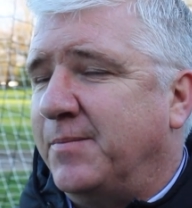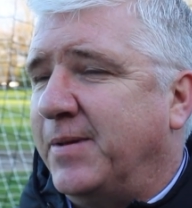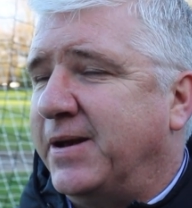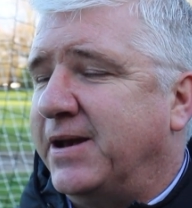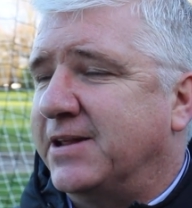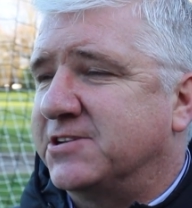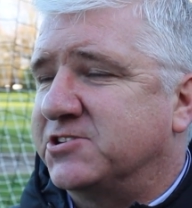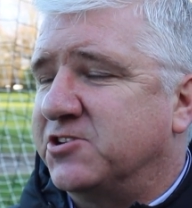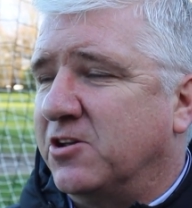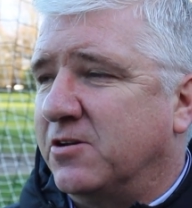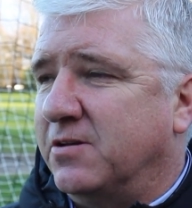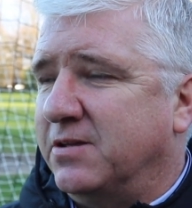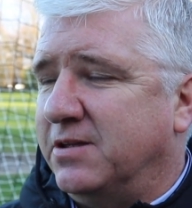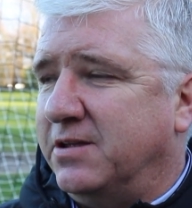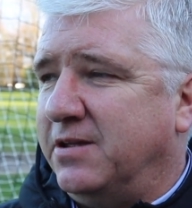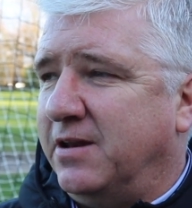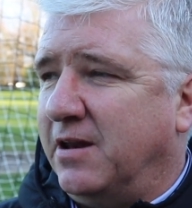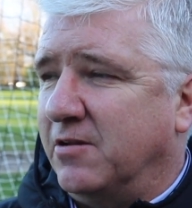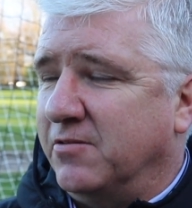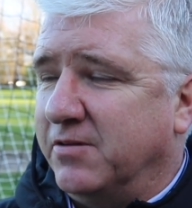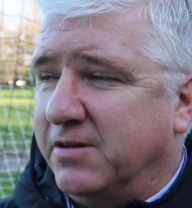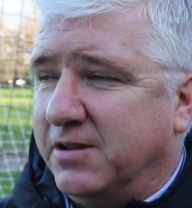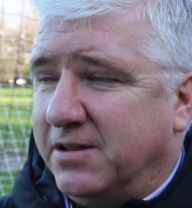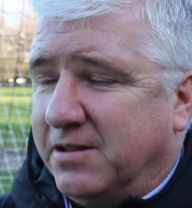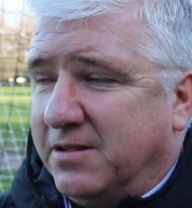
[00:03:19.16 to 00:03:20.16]
mean, it's not, you
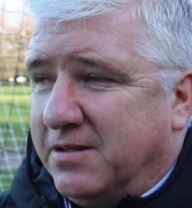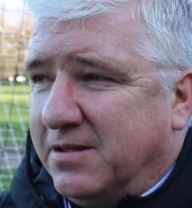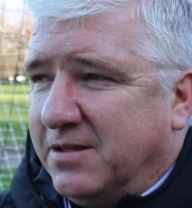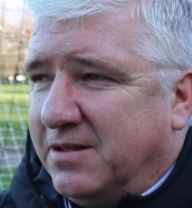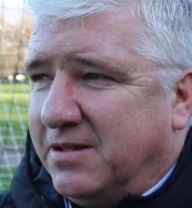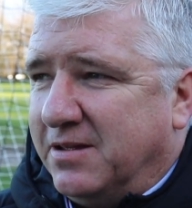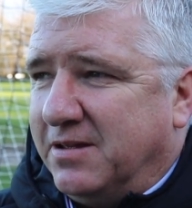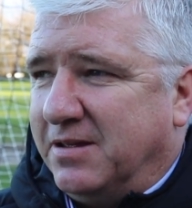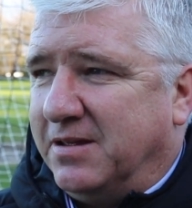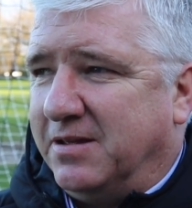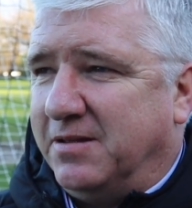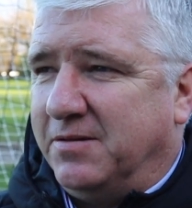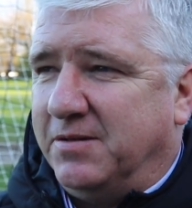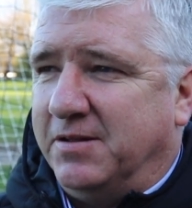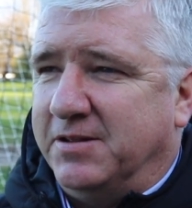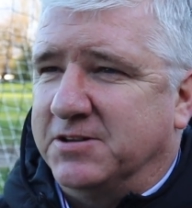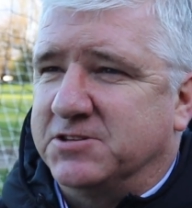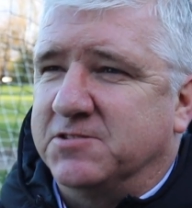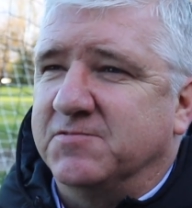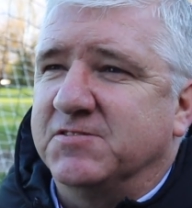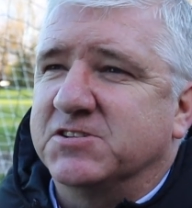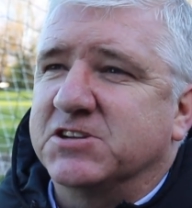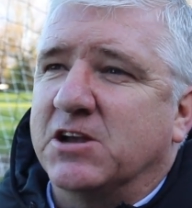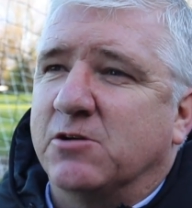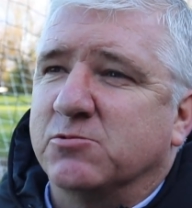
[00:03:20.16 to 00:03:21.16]
know,
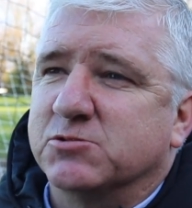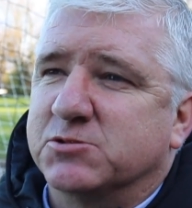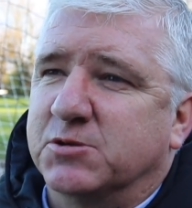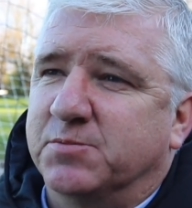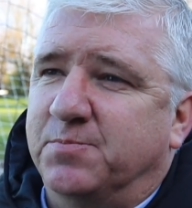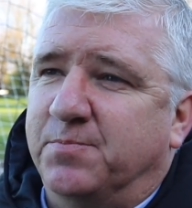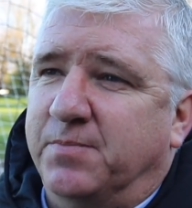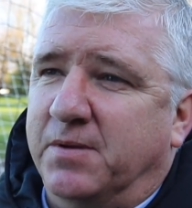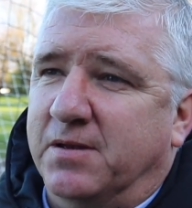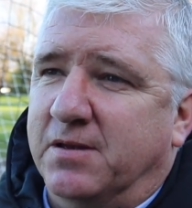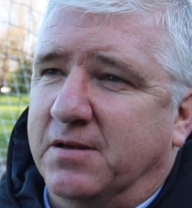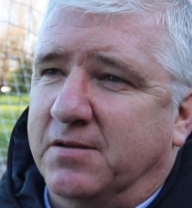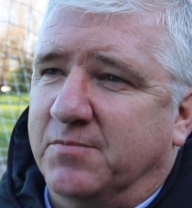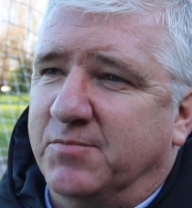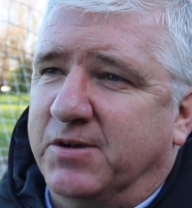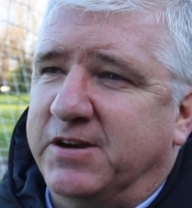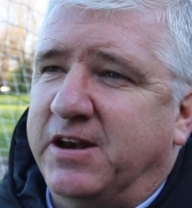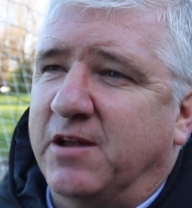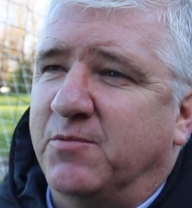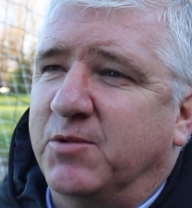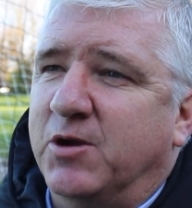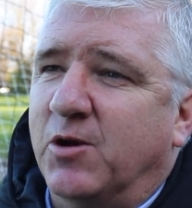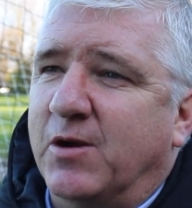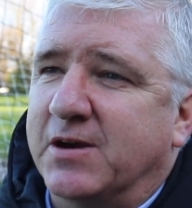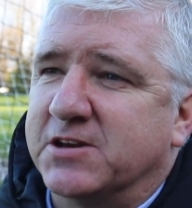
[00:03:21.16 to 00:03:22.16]
it's the results. We,
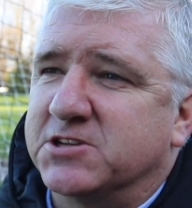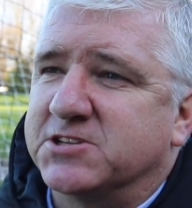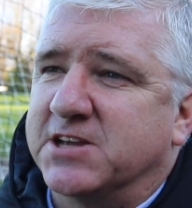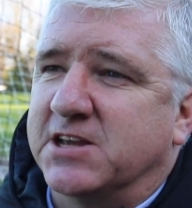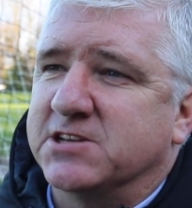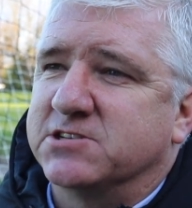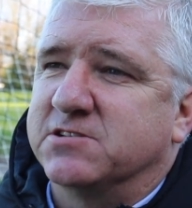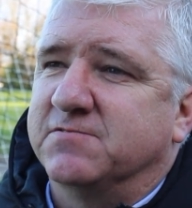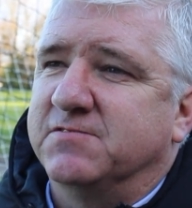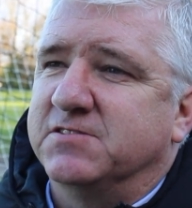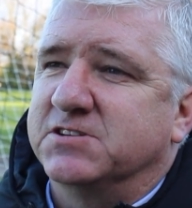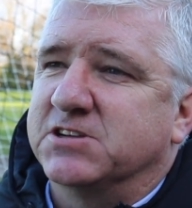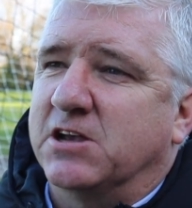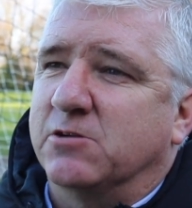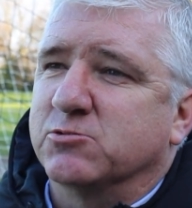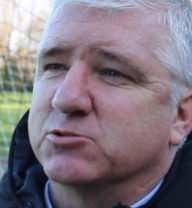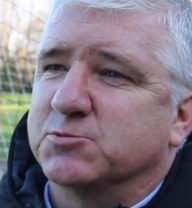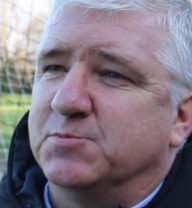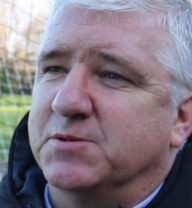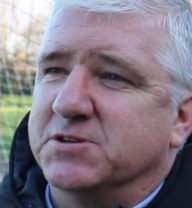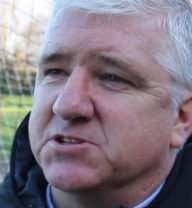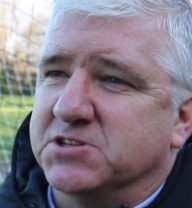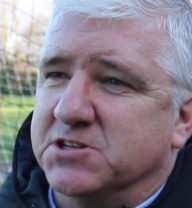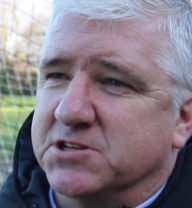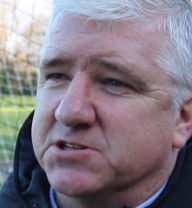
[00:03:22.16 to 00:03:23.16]
we say it's a results
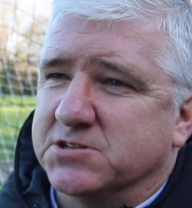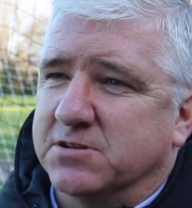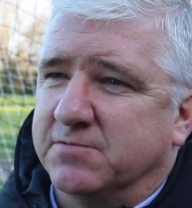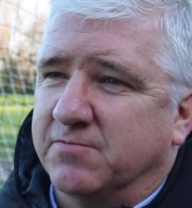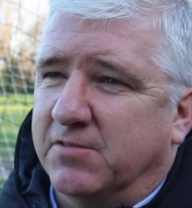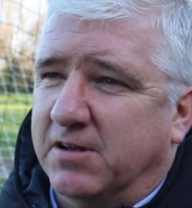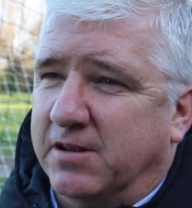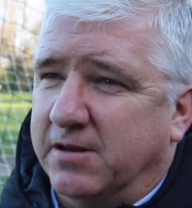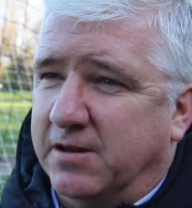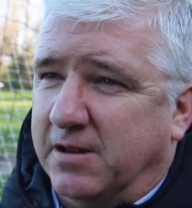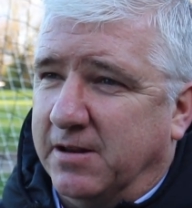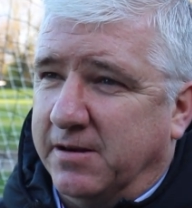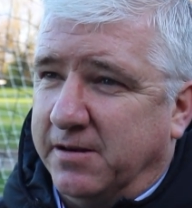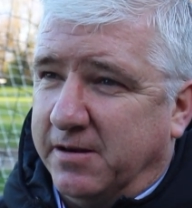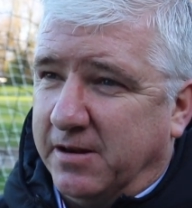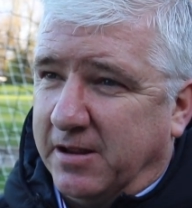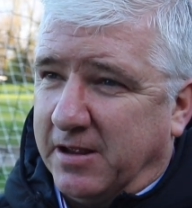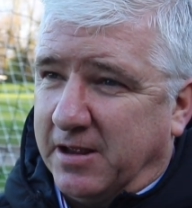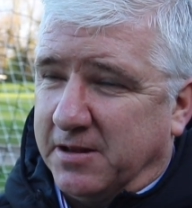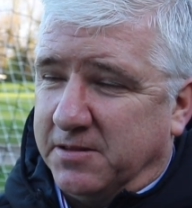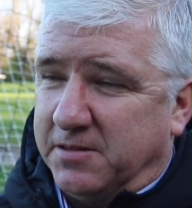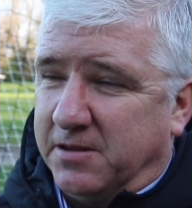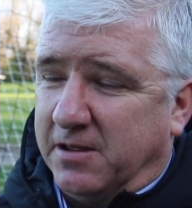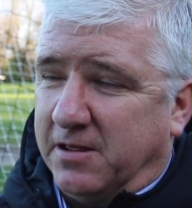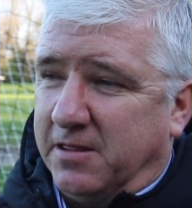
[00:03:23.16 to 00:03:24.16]
business, and and,
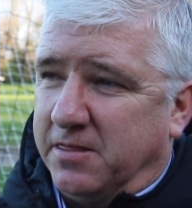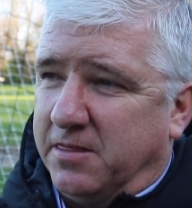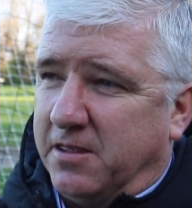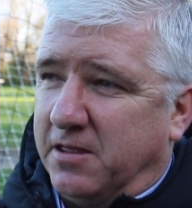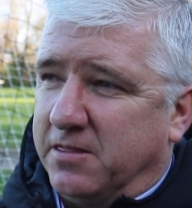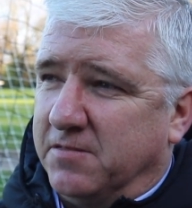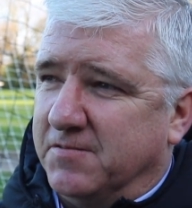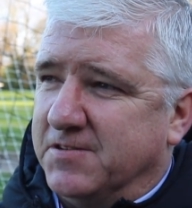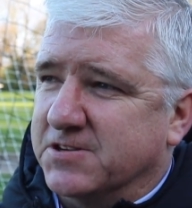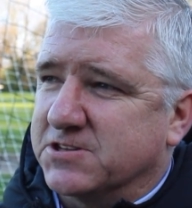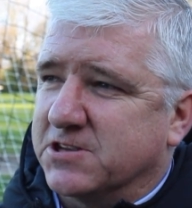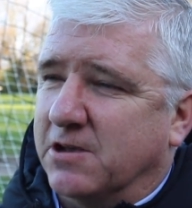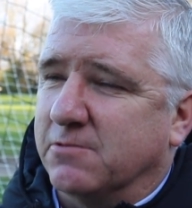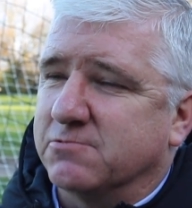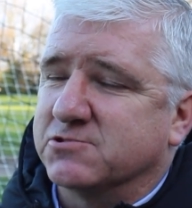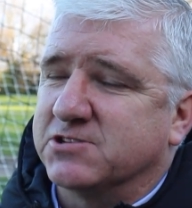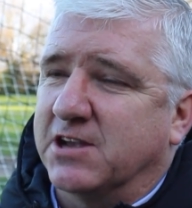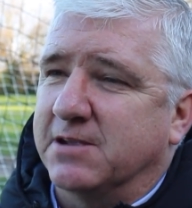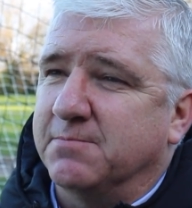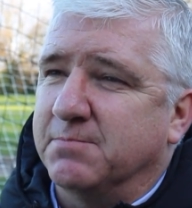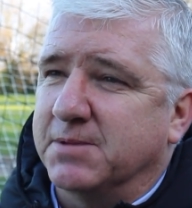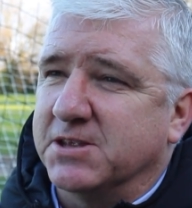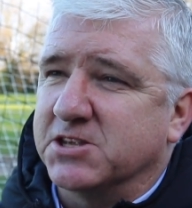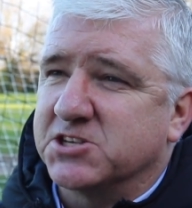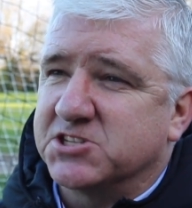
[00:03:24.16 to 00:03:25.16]
and and the results
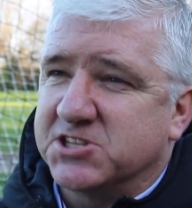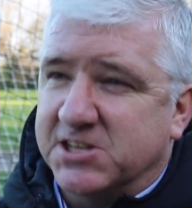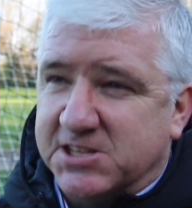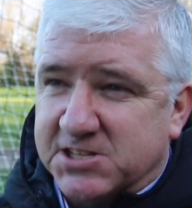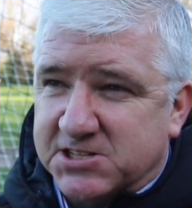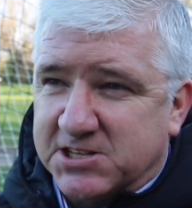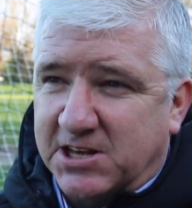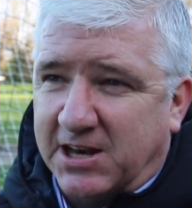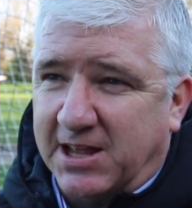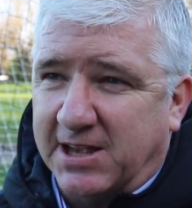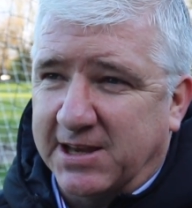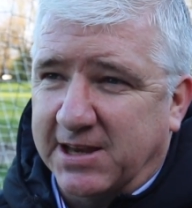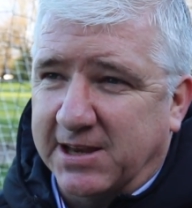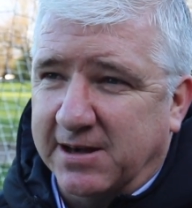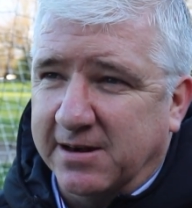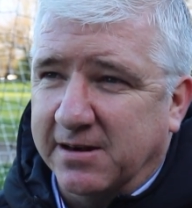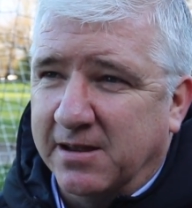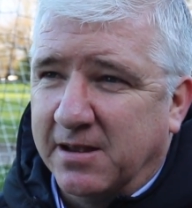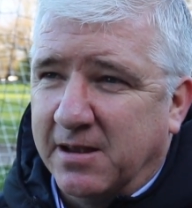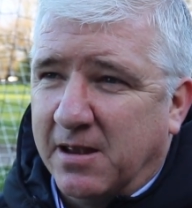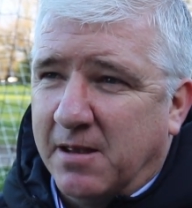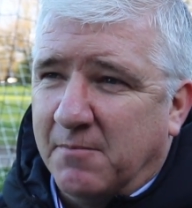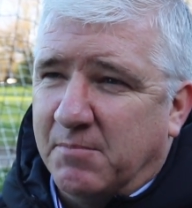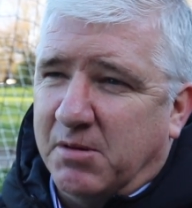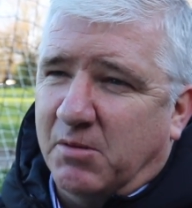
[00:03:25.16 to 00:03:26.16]
have been scintillating.
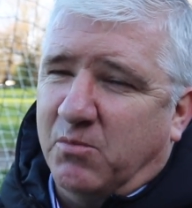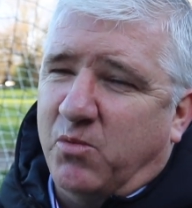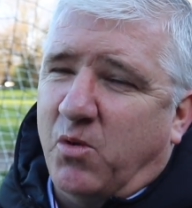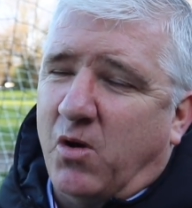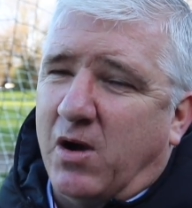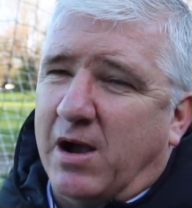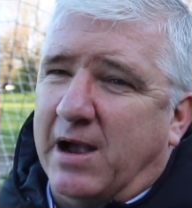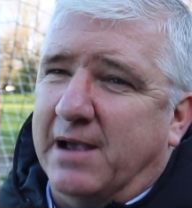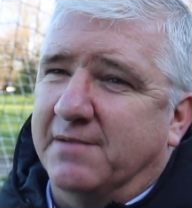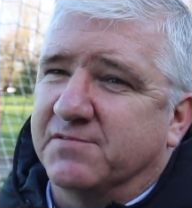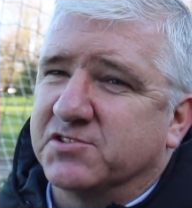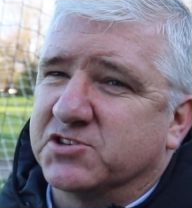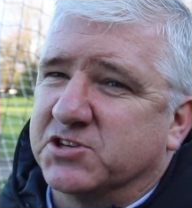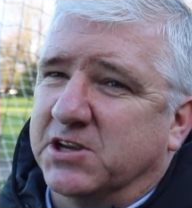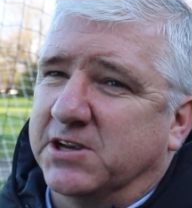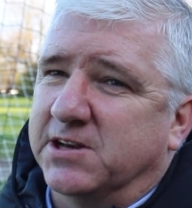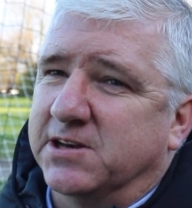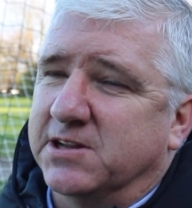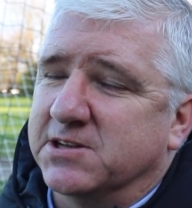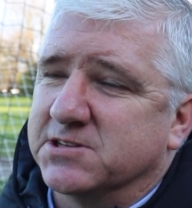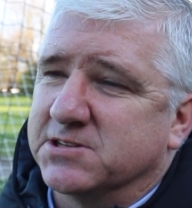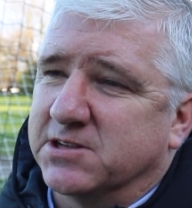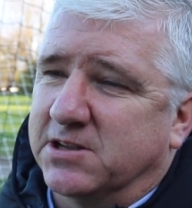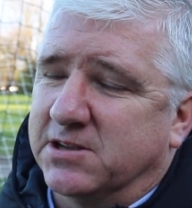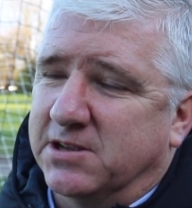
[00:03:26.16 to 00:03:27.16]
But what I've
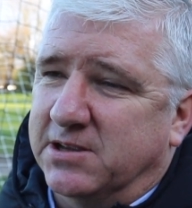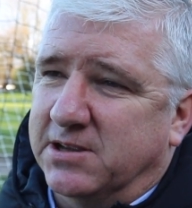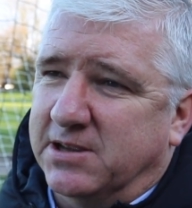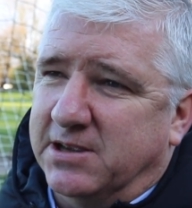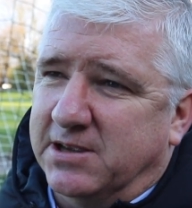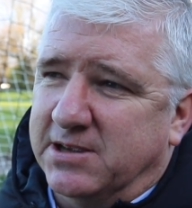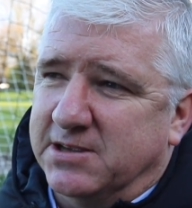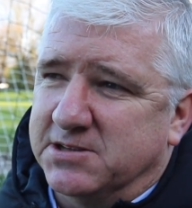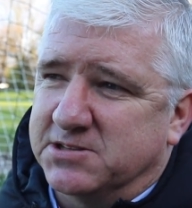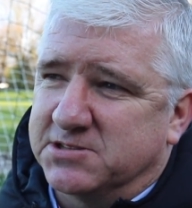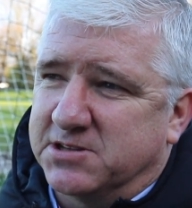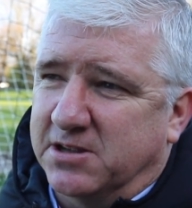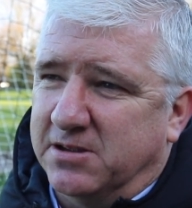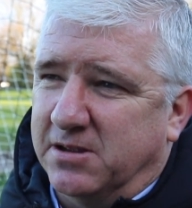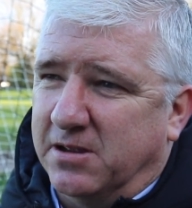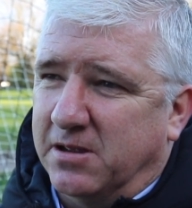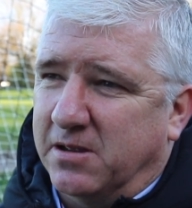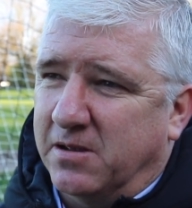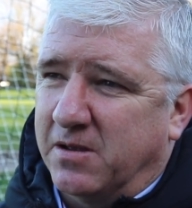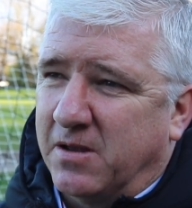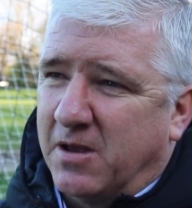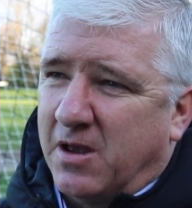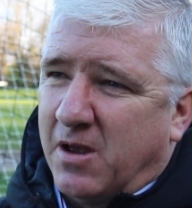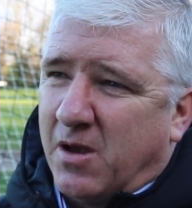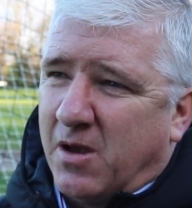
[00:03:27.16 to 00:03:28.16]
seen is a, is a,